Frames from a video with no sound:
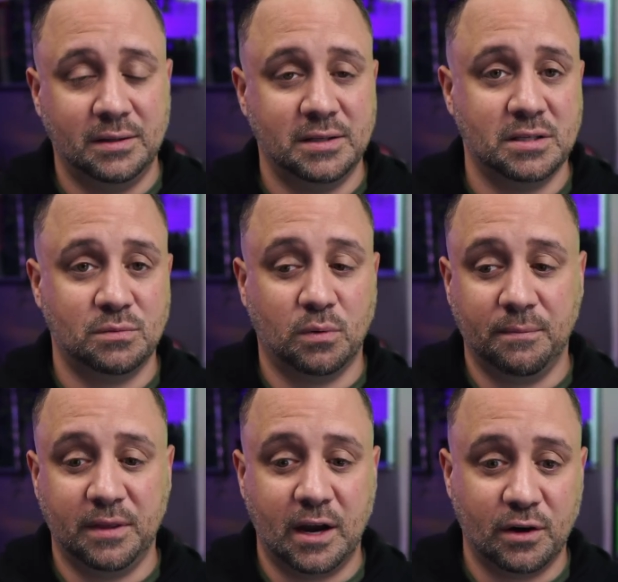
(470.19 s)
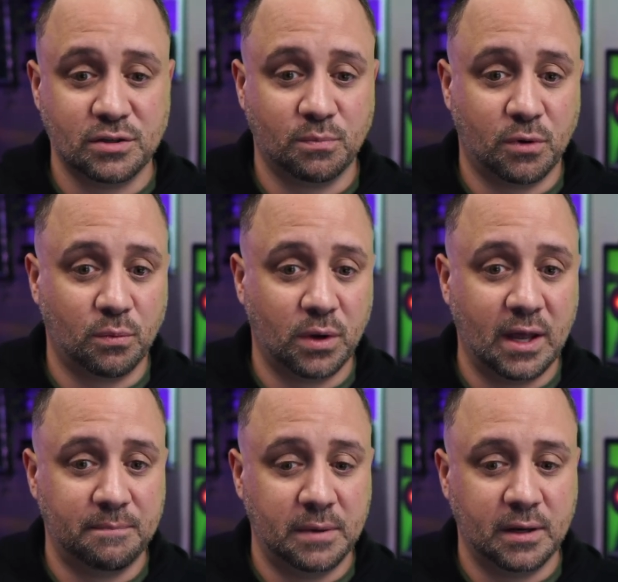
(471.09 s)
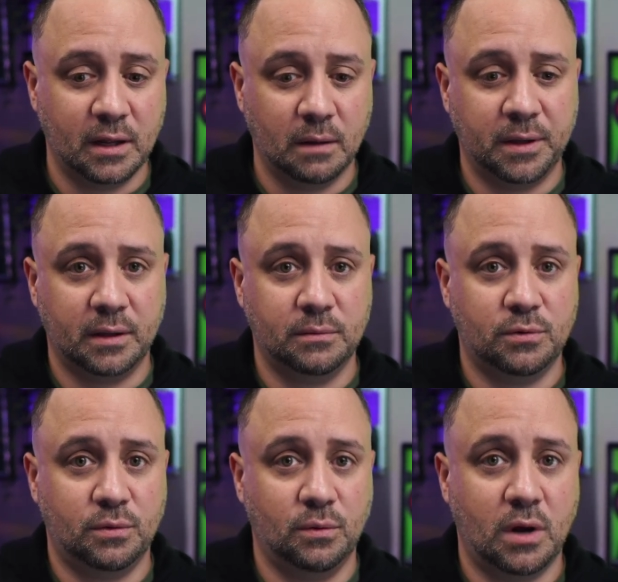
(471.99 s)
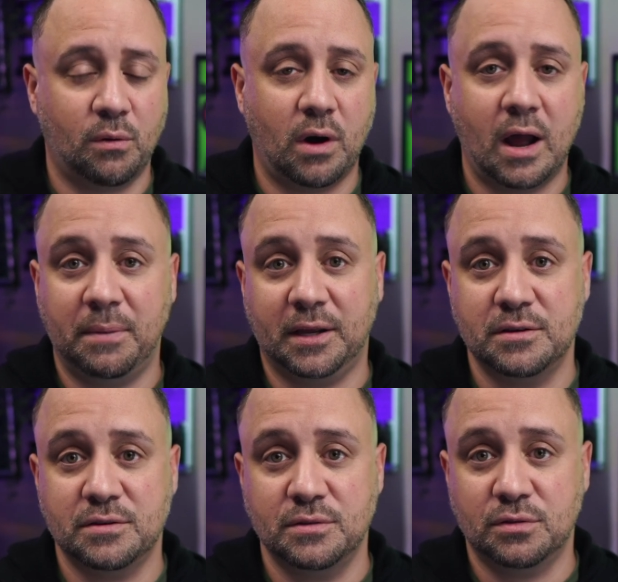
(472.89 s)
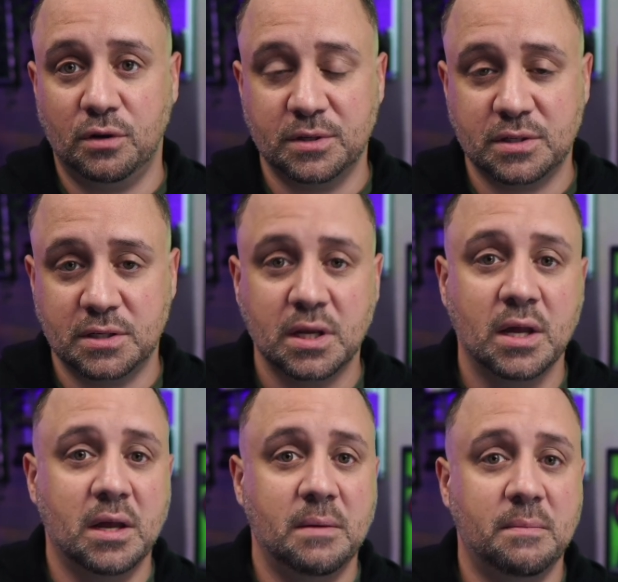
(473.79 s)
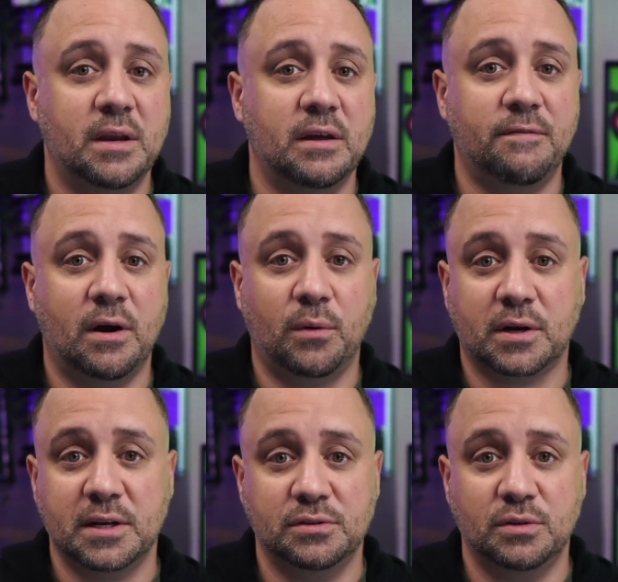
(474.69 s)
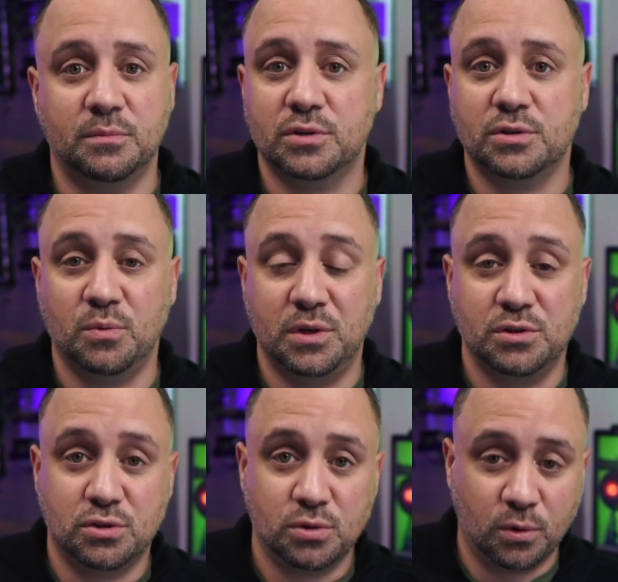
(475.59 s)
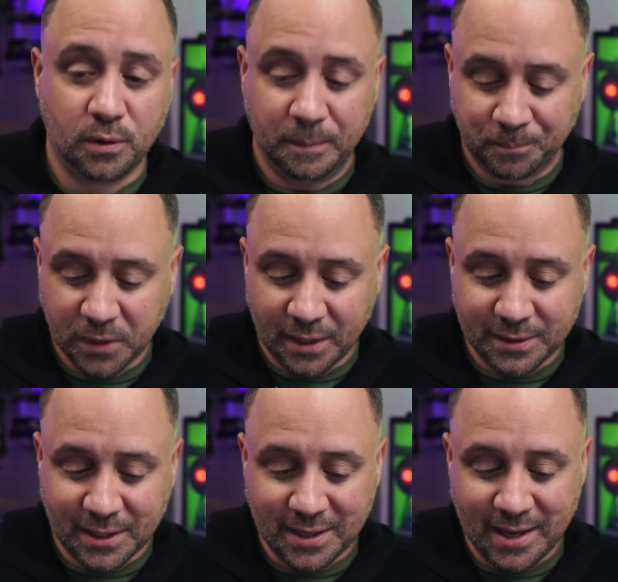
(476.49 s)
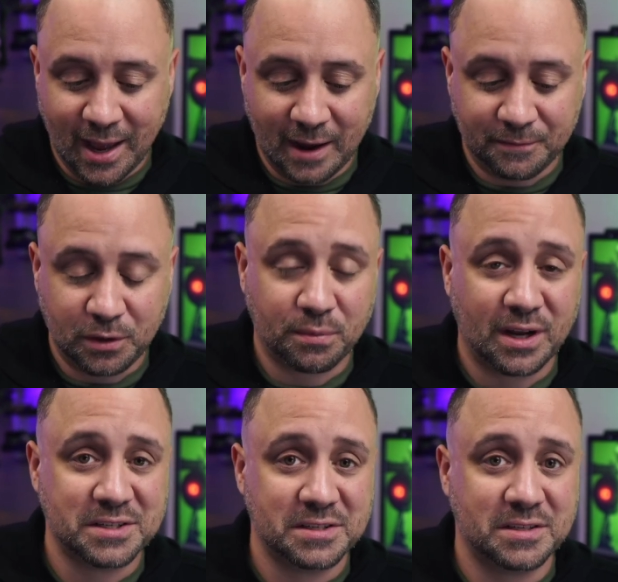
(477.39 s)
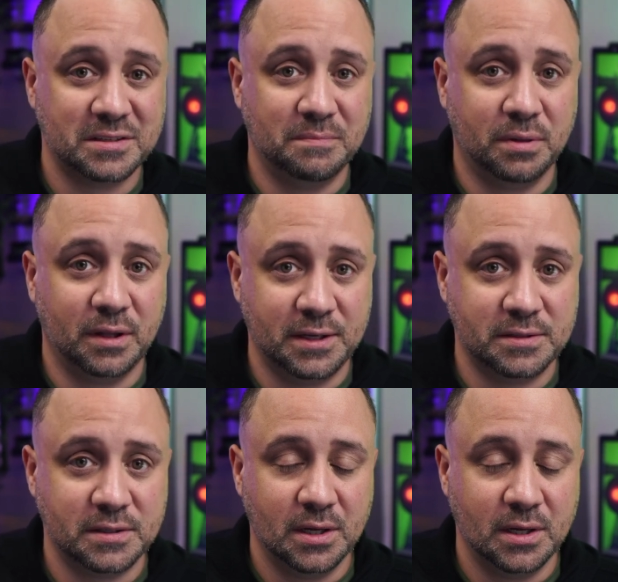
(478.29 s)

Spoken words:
This is one of the areas where we have been helping through our application services, many of our customers, to ensure that they have the processes in place